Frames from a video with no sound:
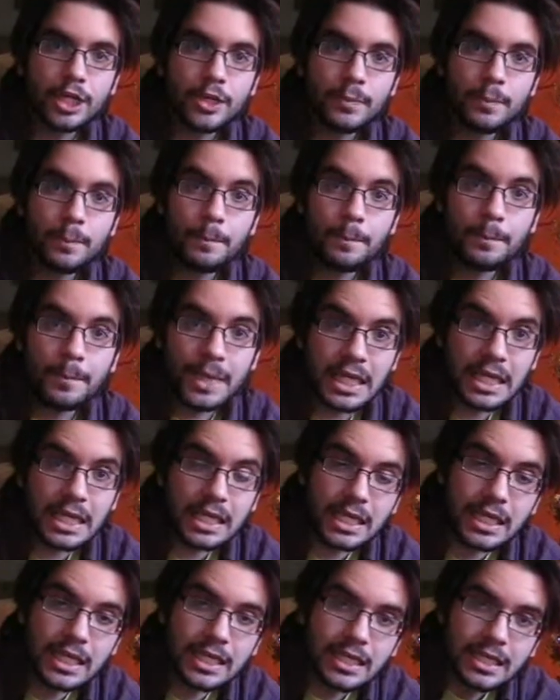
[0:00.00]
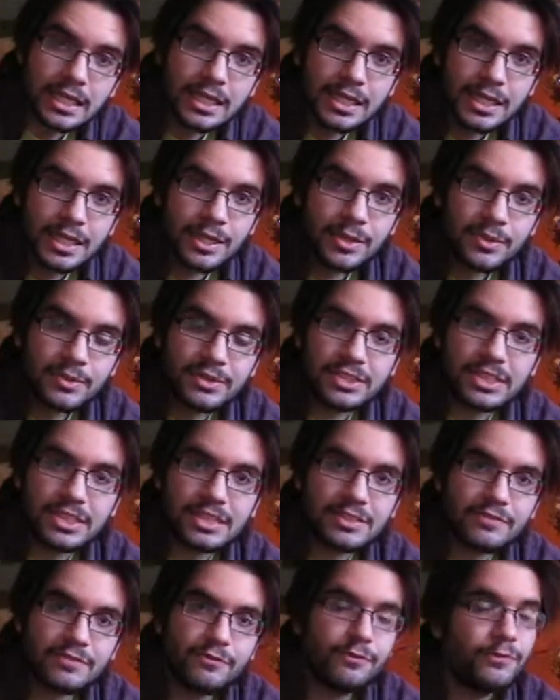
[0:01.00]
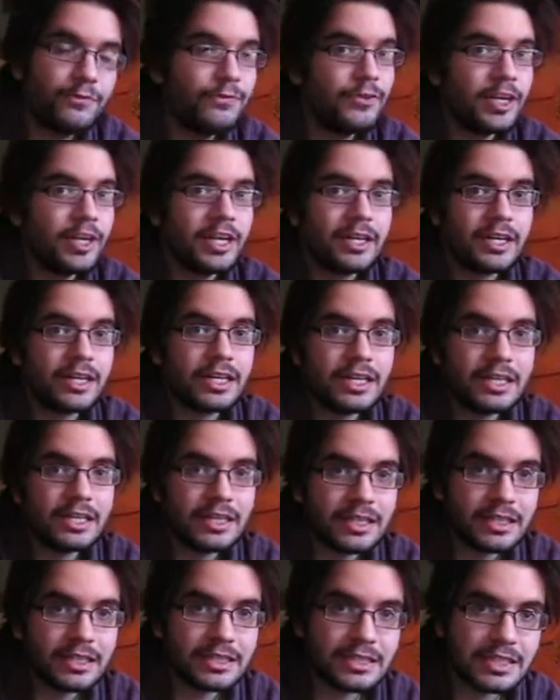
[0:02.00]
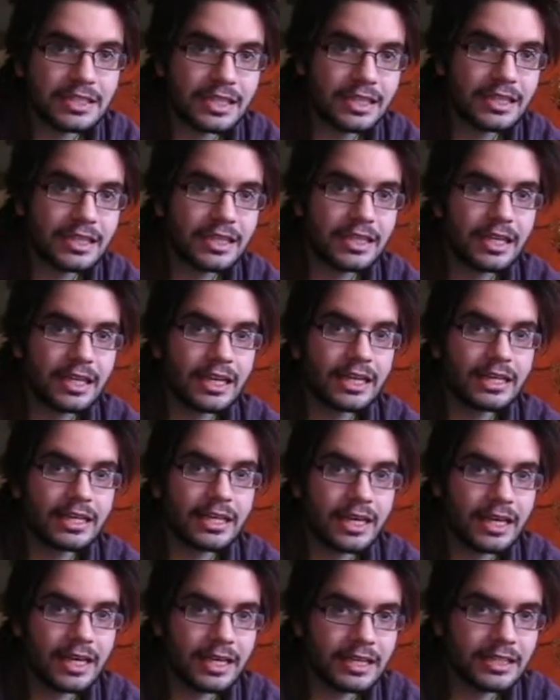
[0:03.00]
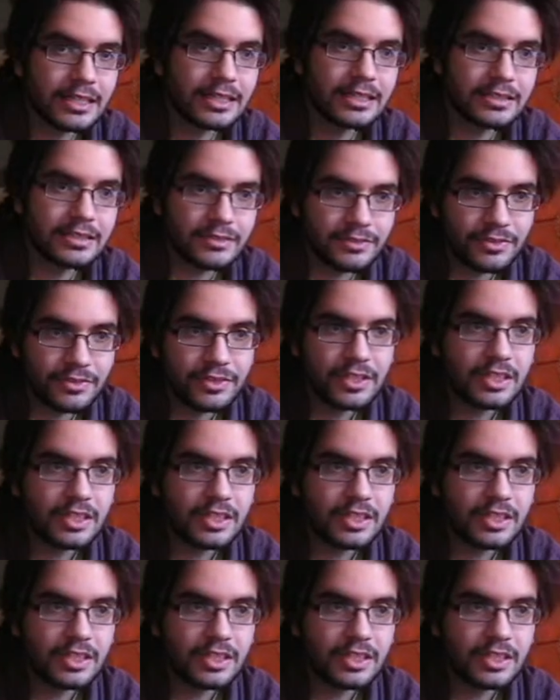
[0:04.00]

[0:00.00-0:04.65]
me, which is very exciting and kind of